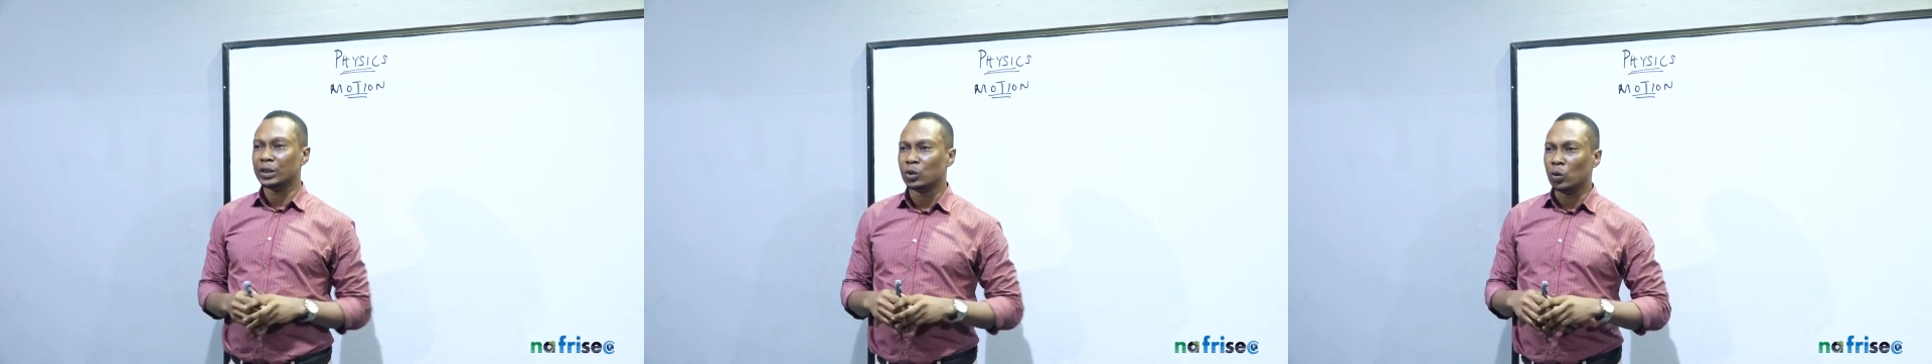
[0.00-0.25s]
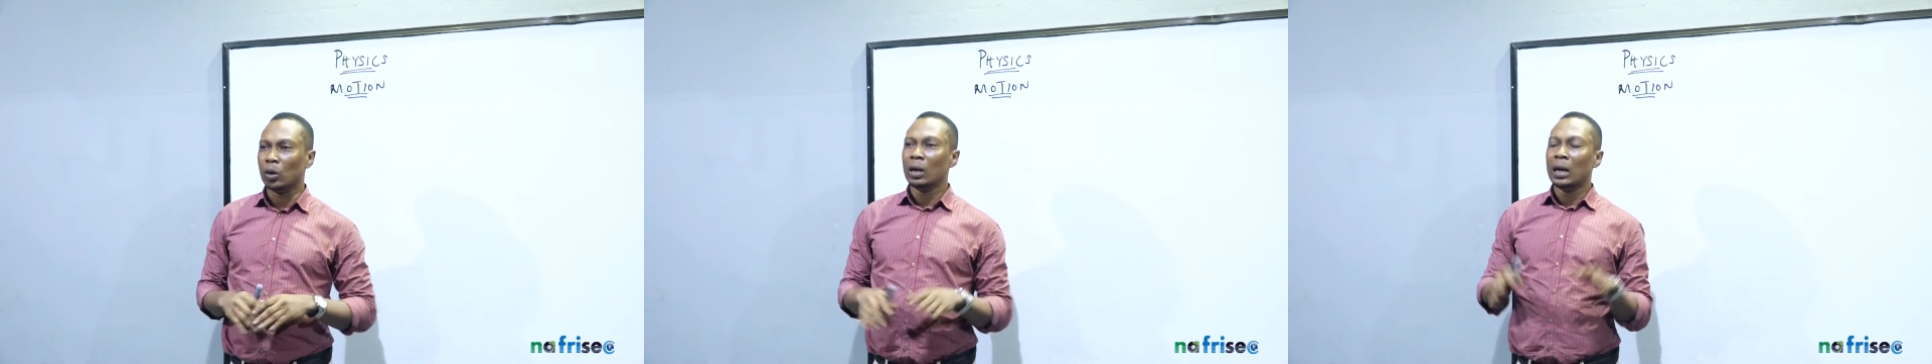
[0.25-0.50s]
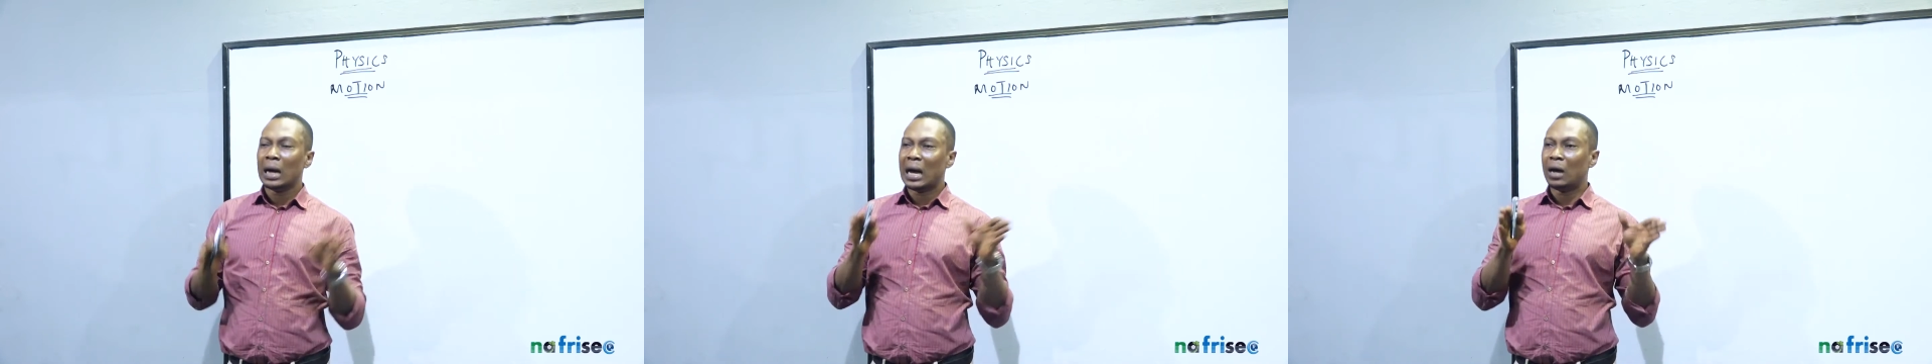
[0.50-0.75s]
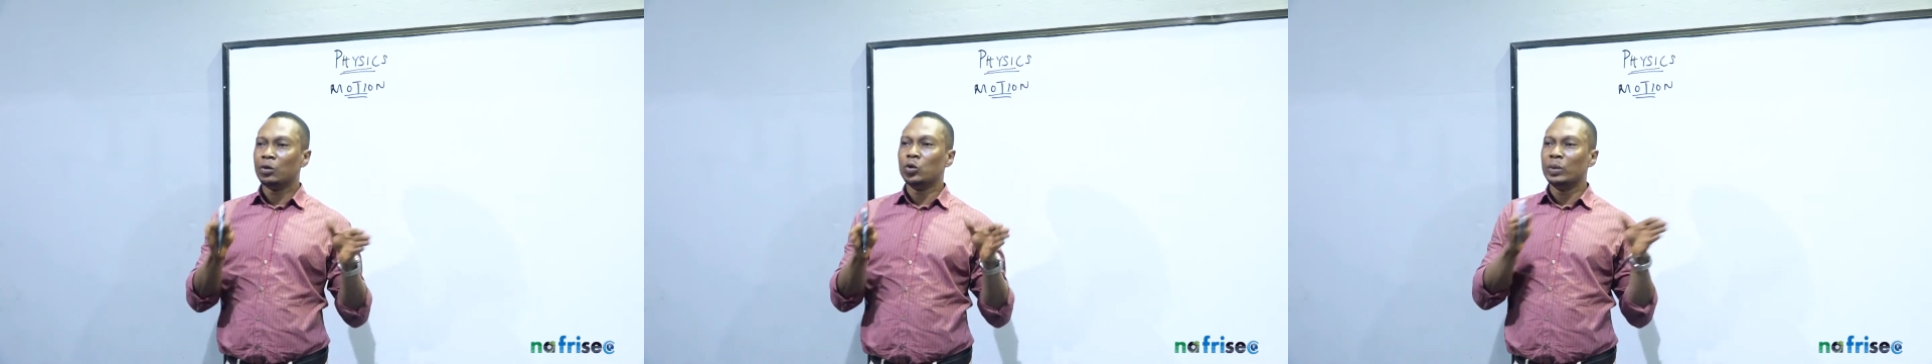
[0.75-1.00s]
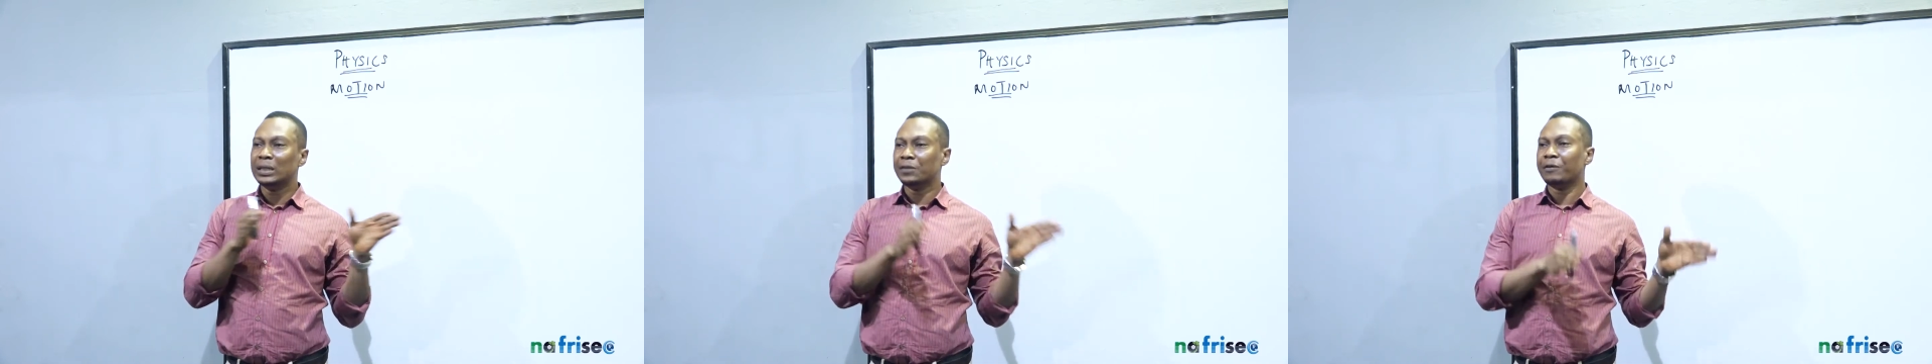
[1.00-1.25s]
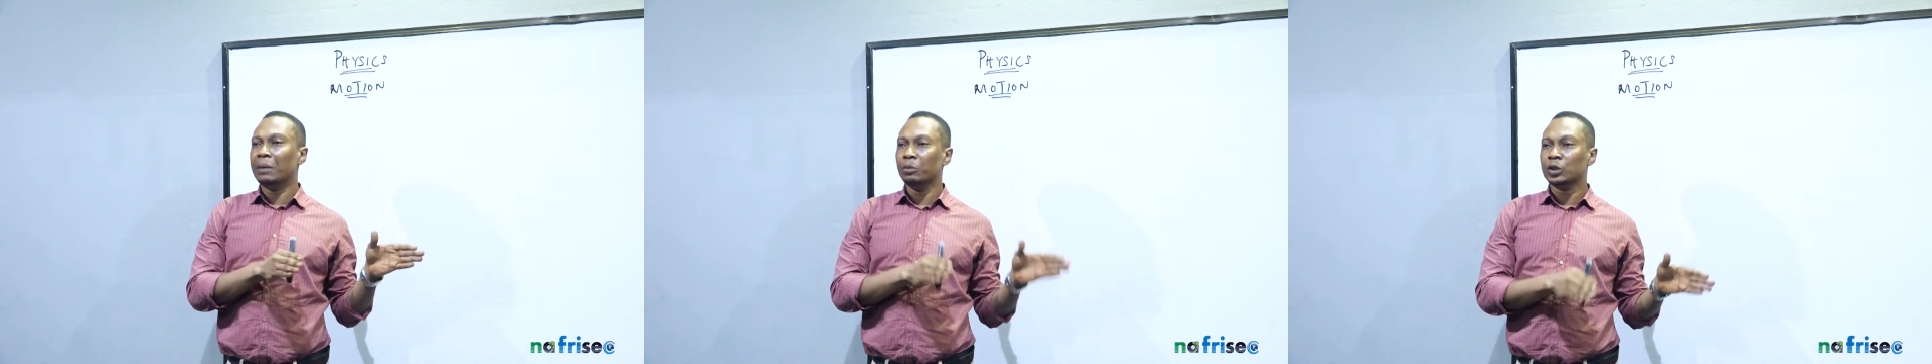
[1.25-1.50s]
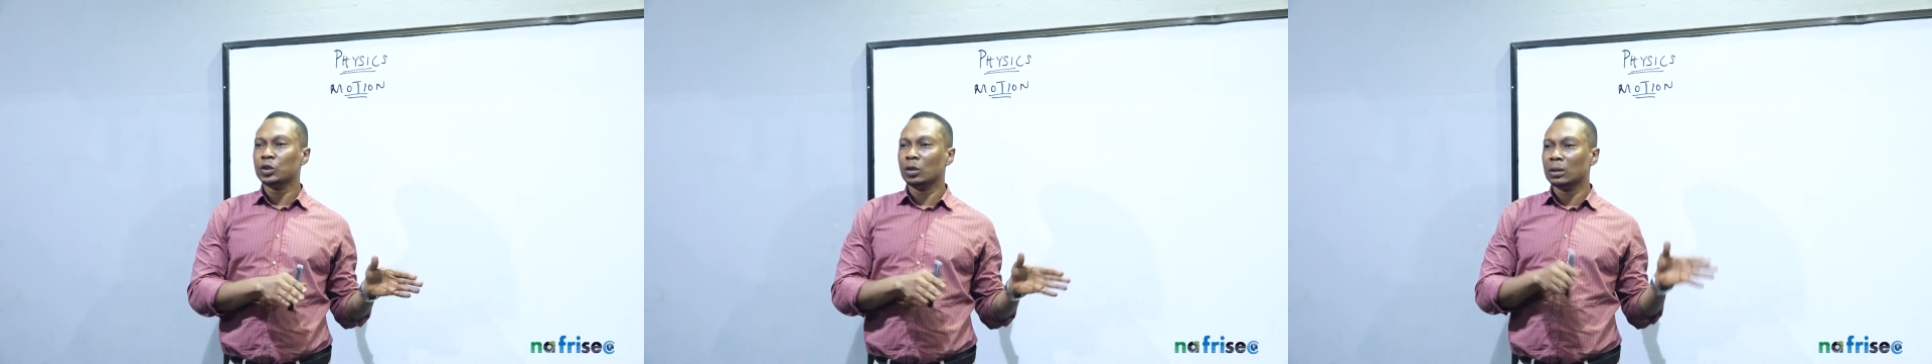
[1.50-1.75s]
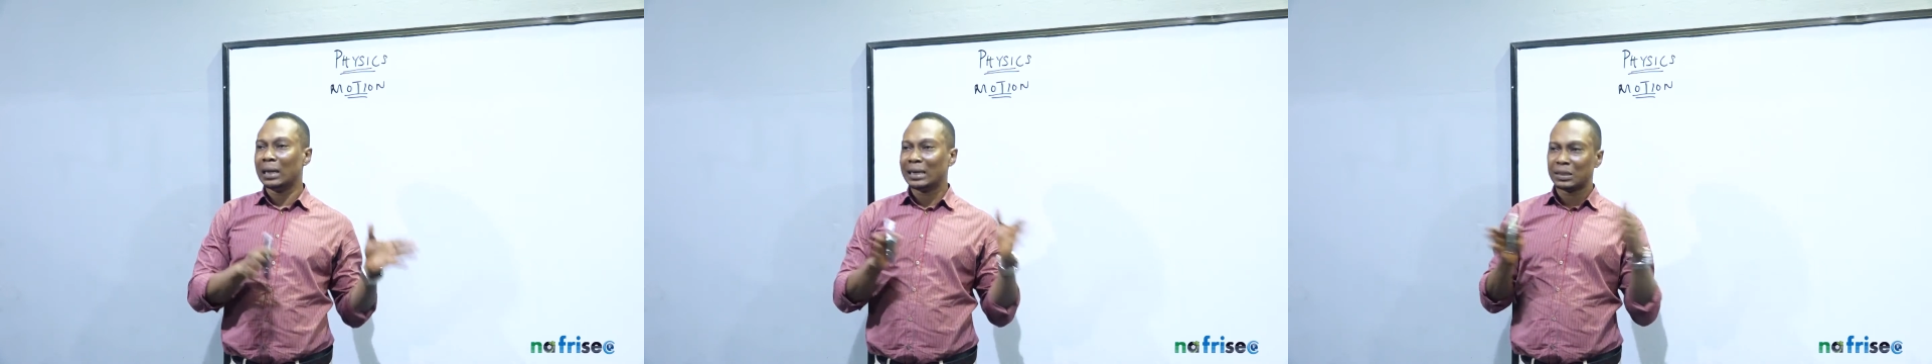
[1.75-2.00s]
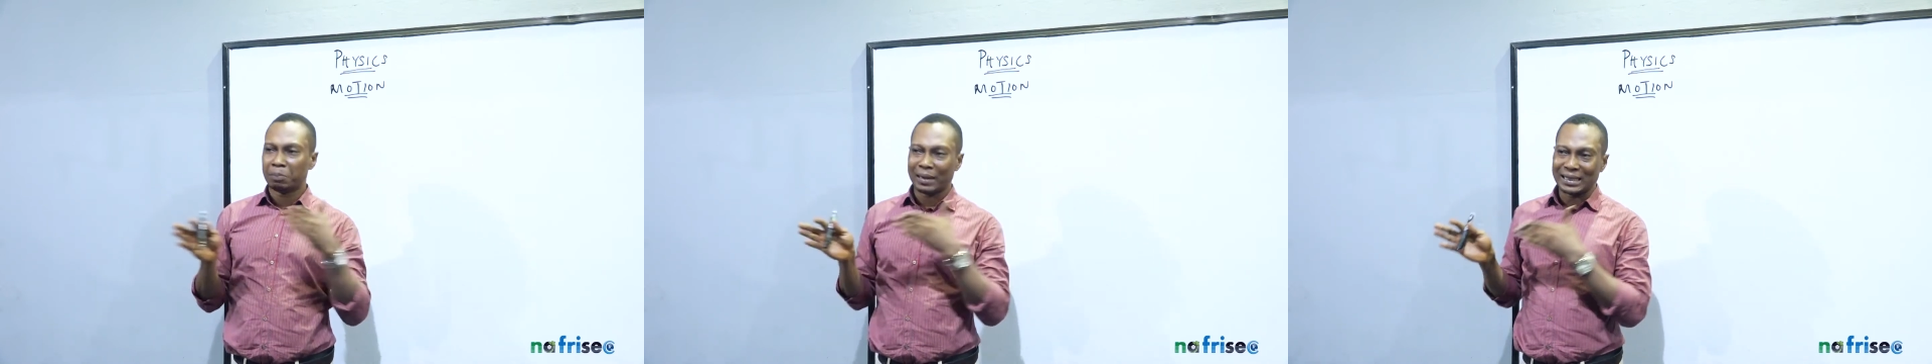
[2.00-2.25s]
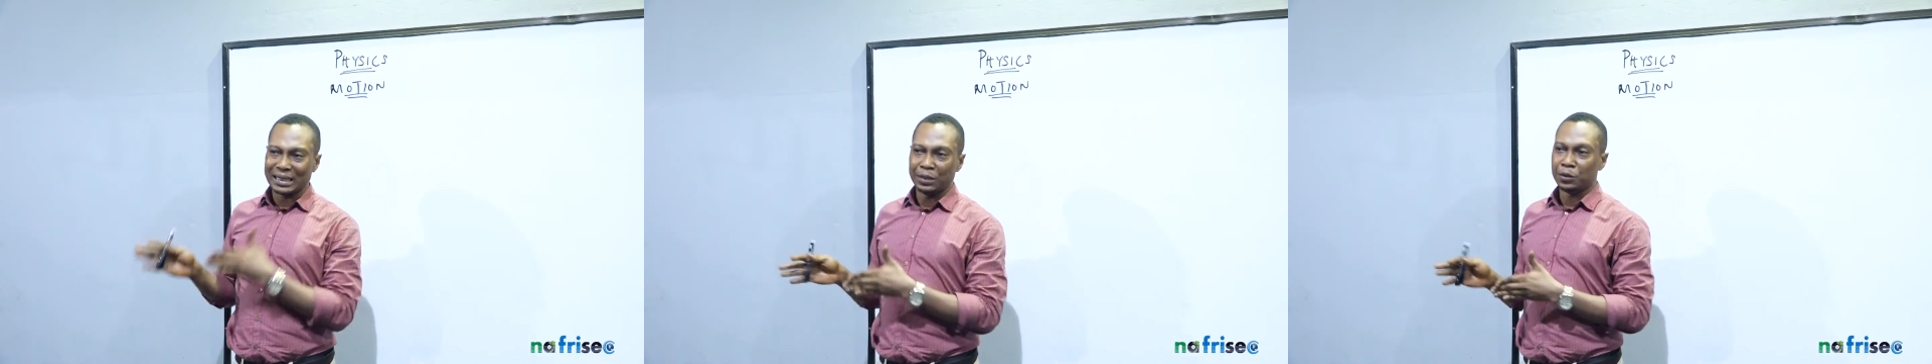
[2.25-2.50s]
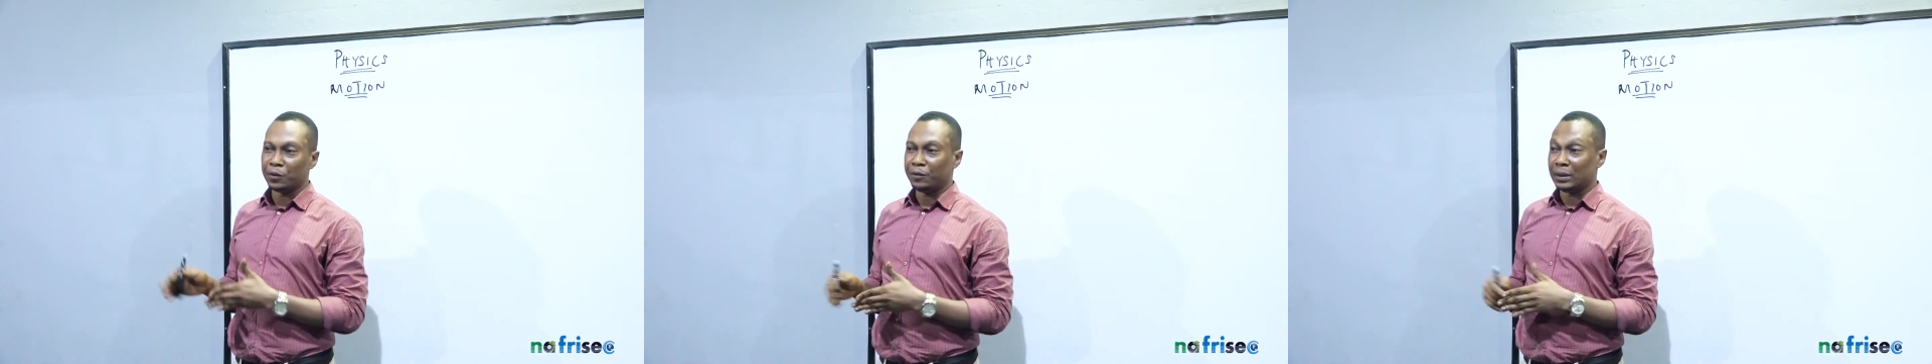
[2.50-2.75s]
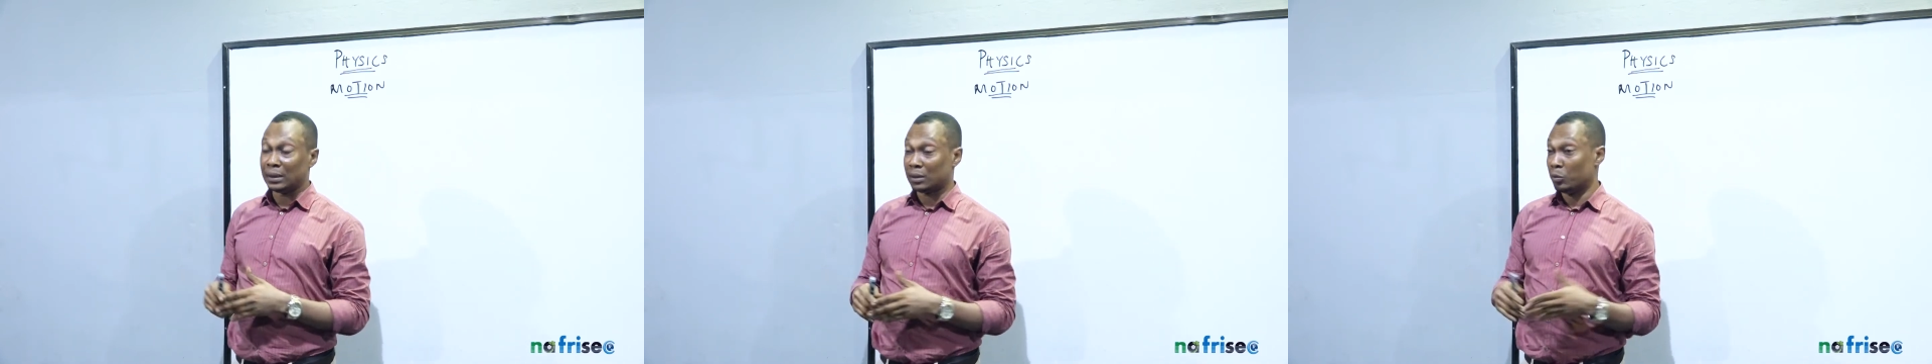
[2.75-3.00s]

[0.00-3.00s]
So how do we define motion as pertaining to physics?